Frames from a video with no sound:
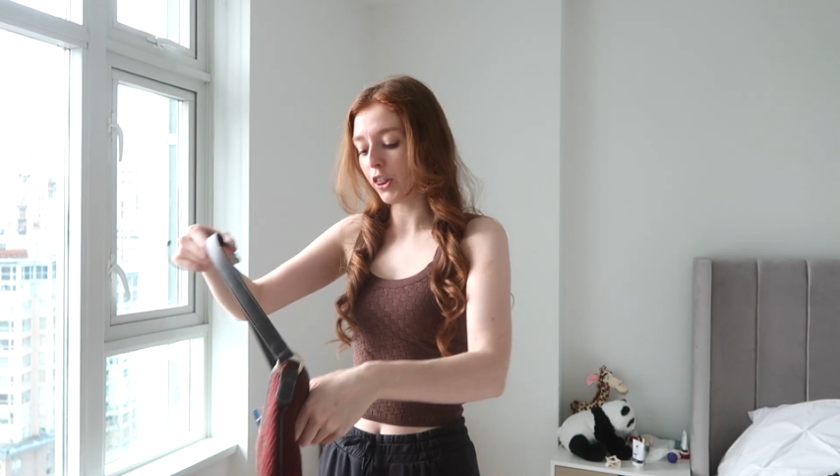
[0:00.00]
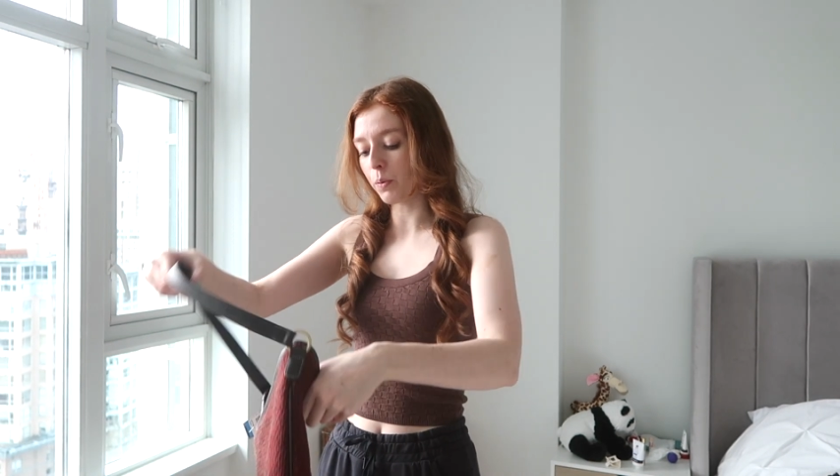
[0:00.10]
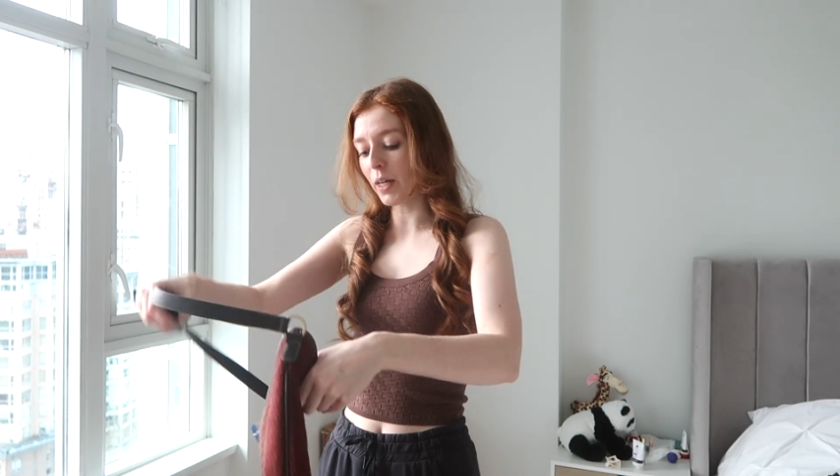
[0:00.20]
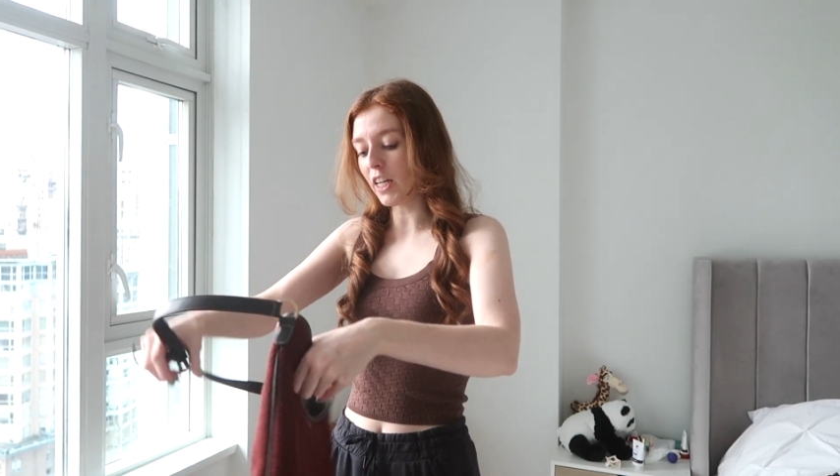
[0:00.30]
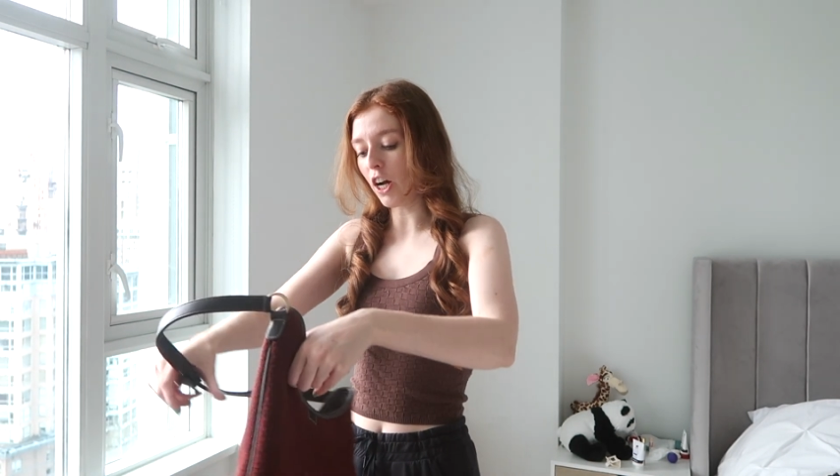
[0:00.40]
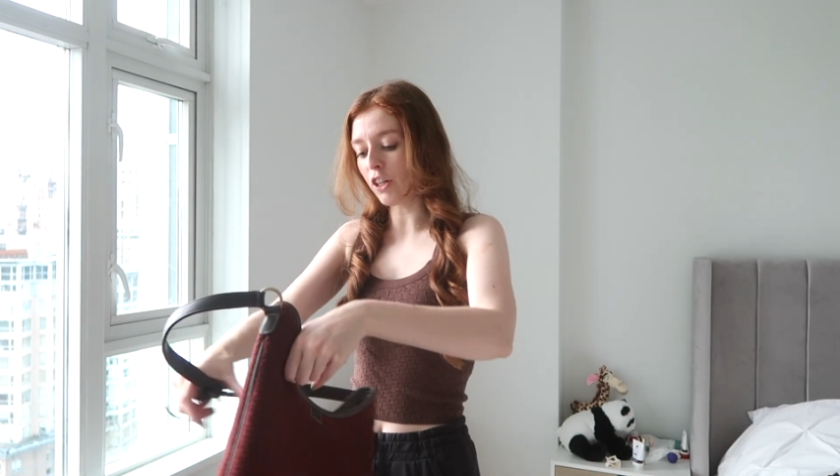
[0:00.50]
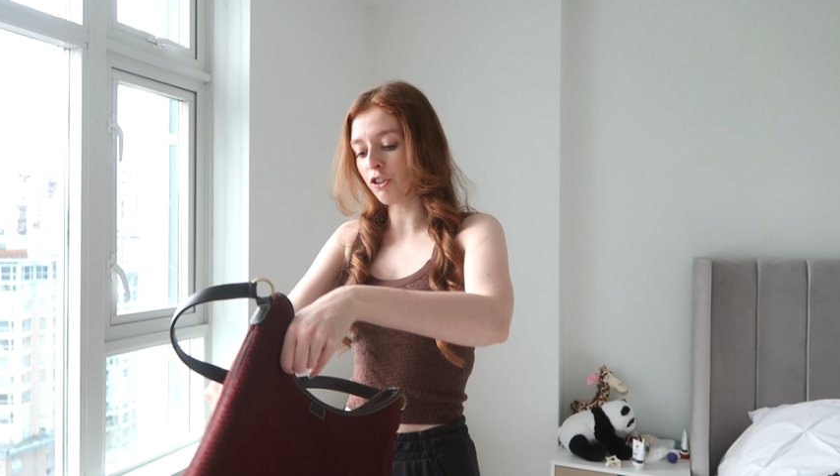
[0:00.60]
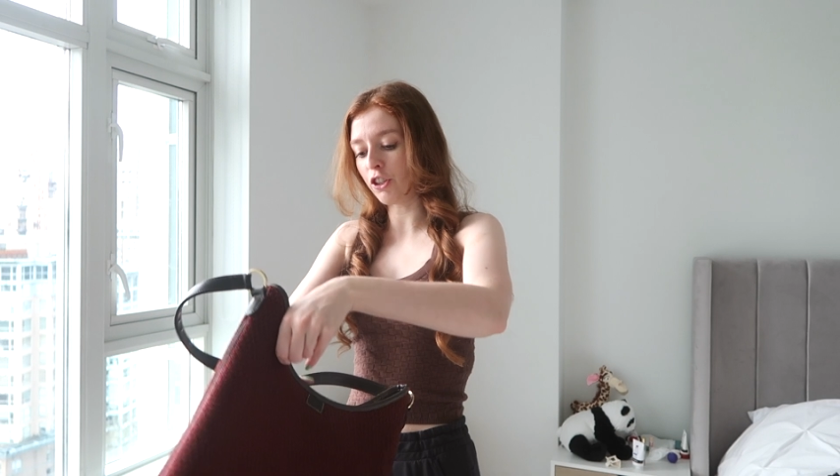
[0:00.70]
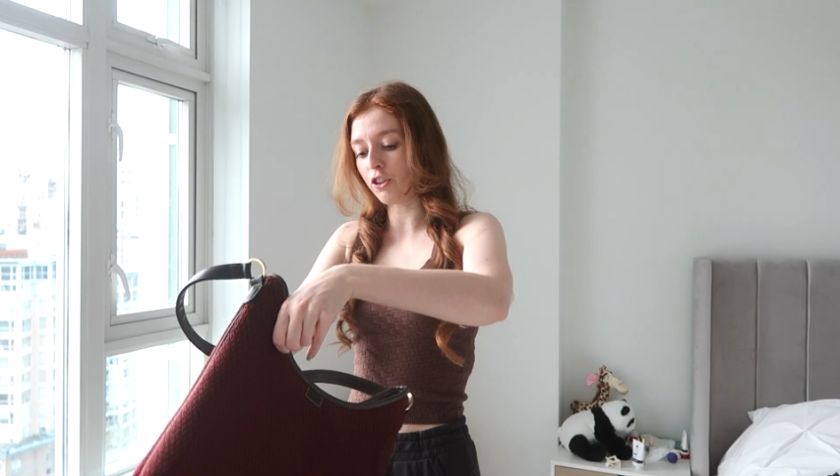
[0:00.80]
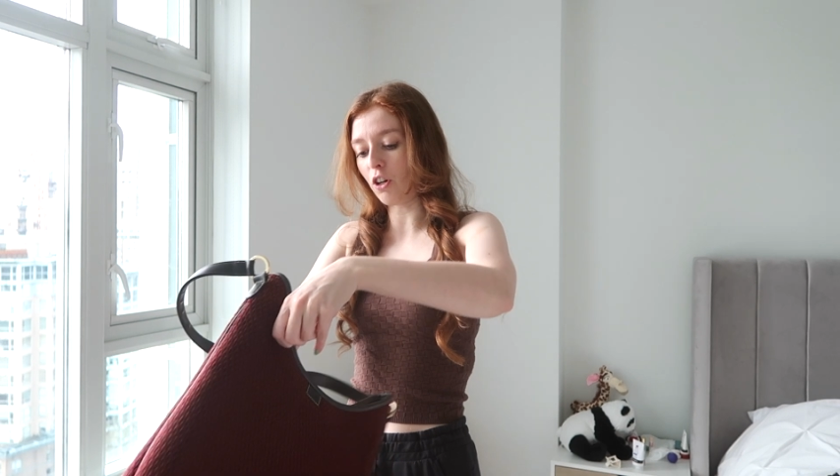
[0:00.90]

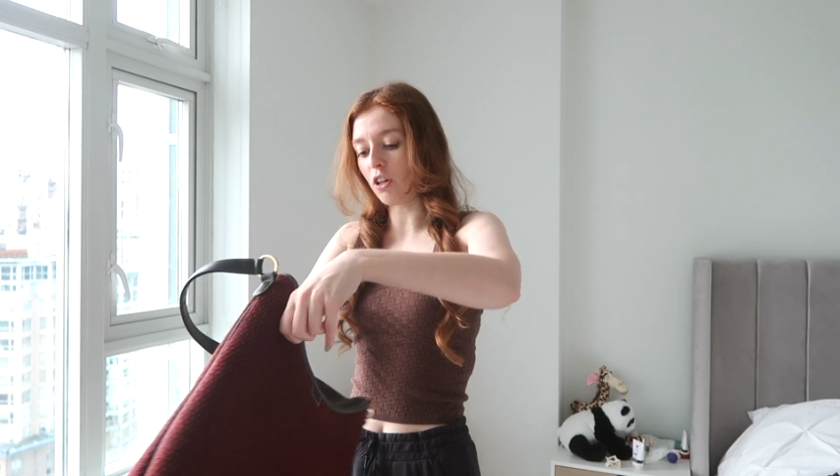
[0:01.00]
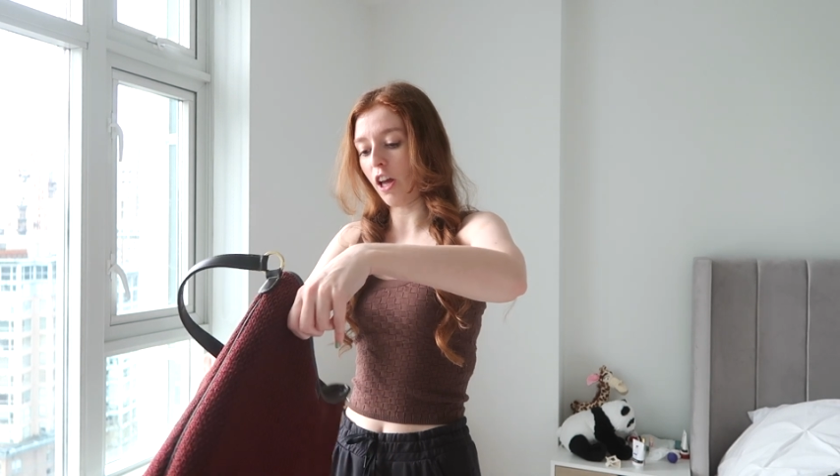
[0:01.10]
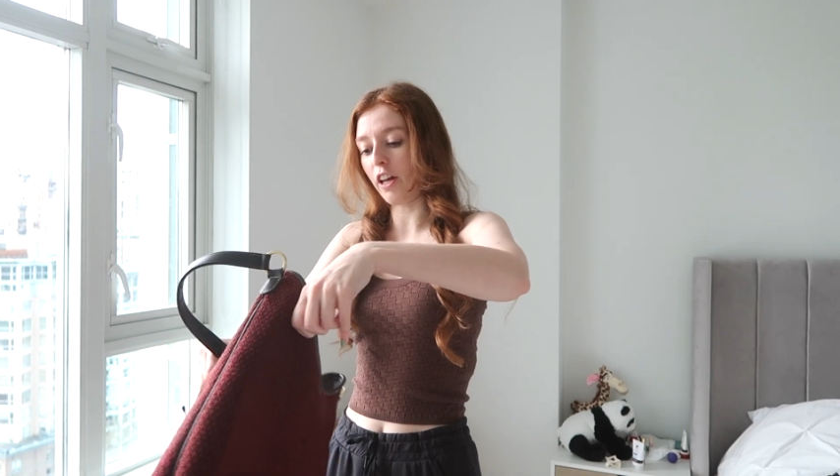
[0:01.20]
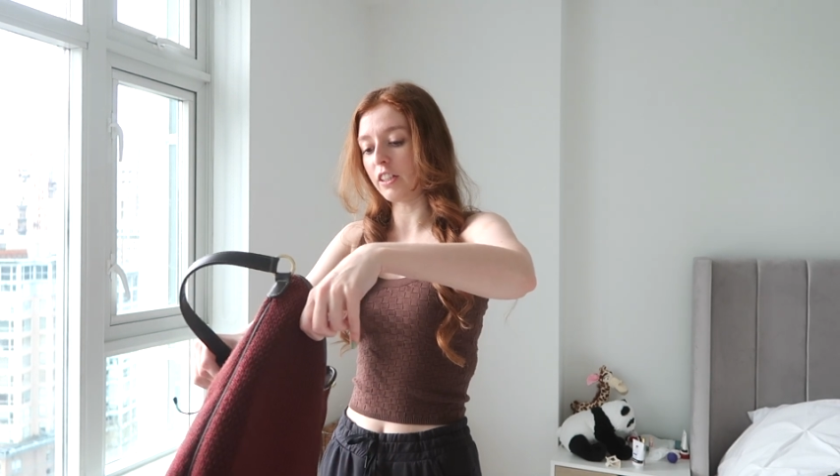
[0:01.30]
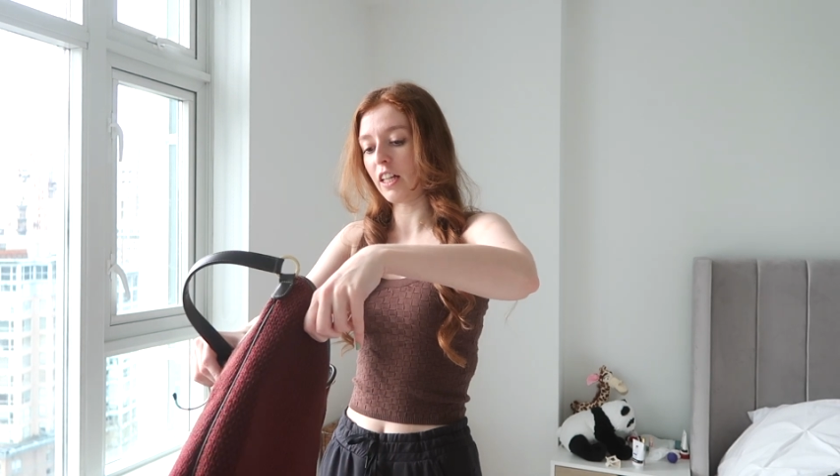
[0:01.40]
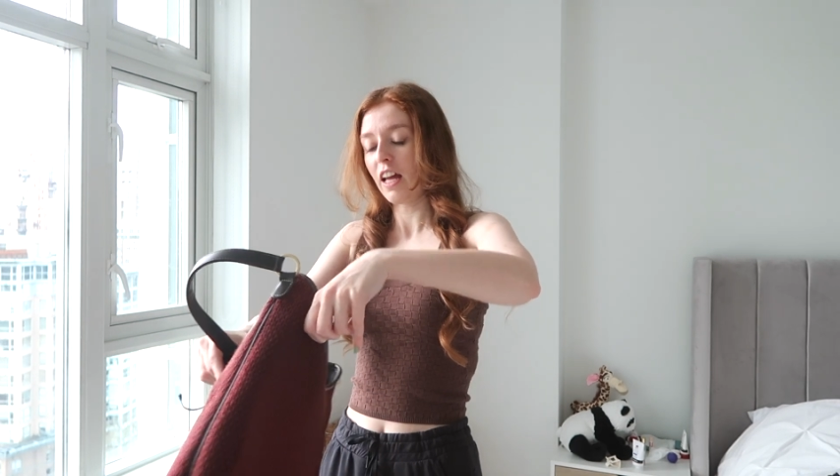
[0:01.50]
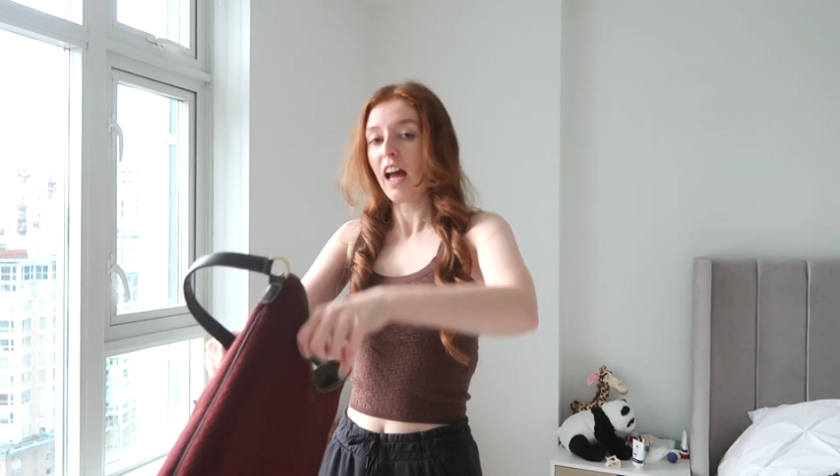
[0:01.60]
$300.